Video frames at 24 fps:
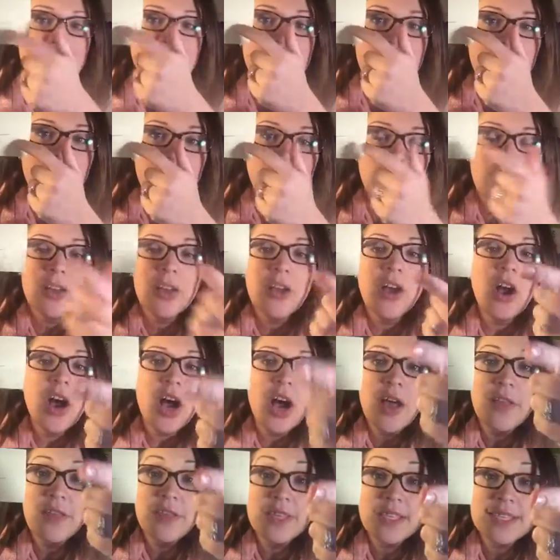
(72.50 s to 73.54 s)
doesn't,
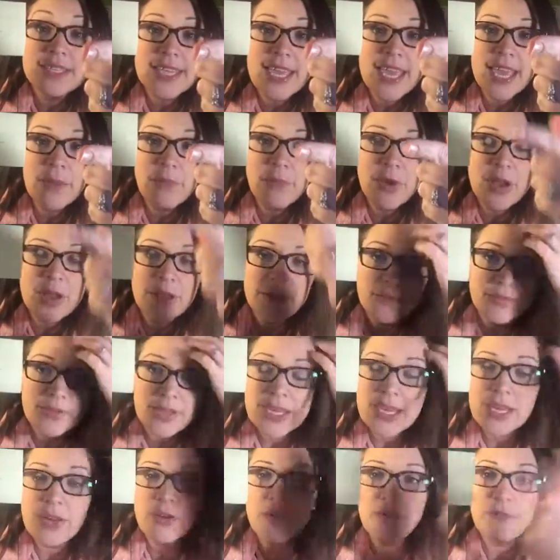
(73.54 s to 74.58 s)
on this camera,
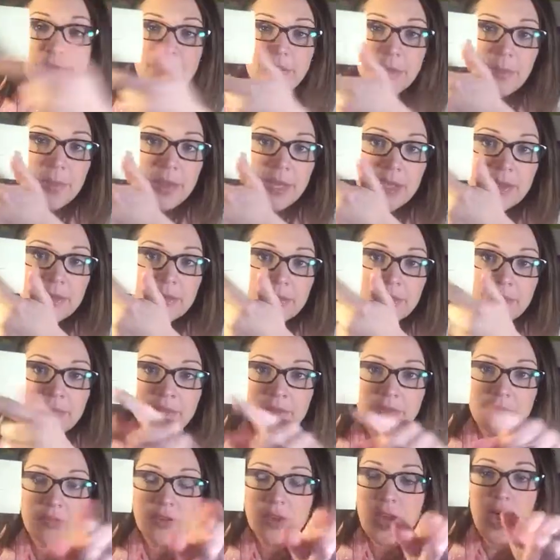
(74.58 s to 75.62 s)
it'll flip it.
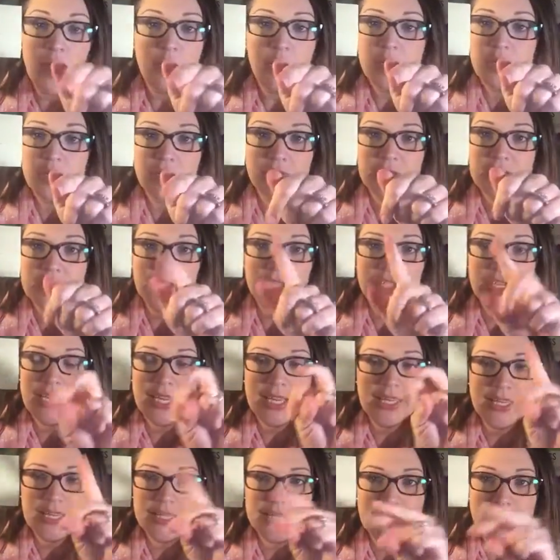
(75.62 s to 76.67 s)
Not when you're
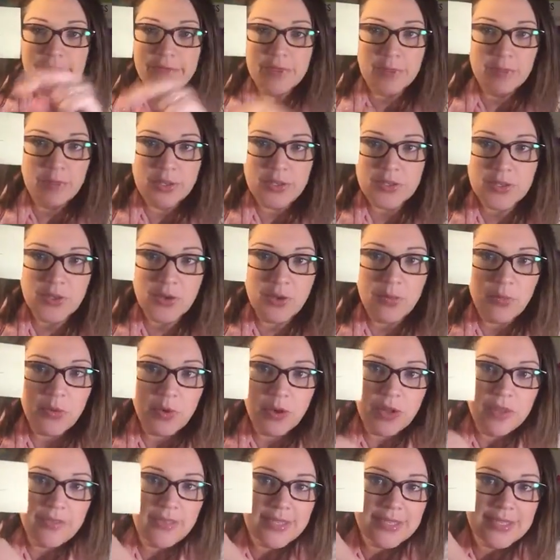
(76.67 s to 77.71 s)
teaching, it doesn't flip it. So don't
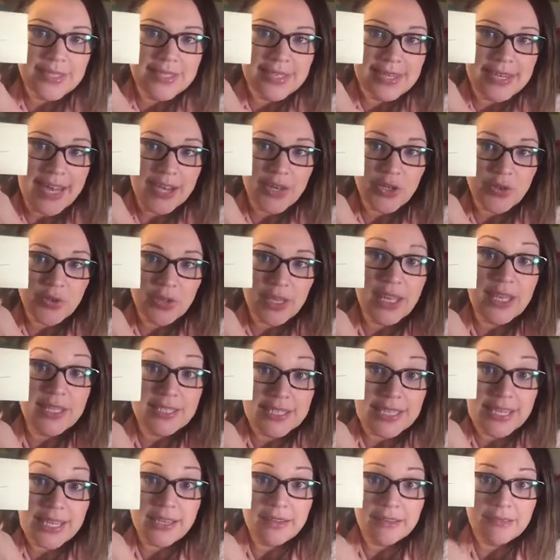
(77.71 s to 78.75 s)
worry. This isn't actually a
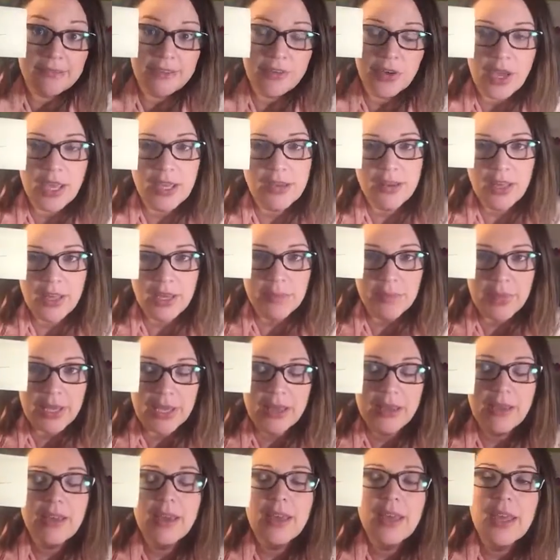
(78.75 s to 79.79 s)
D. Okay, not a B.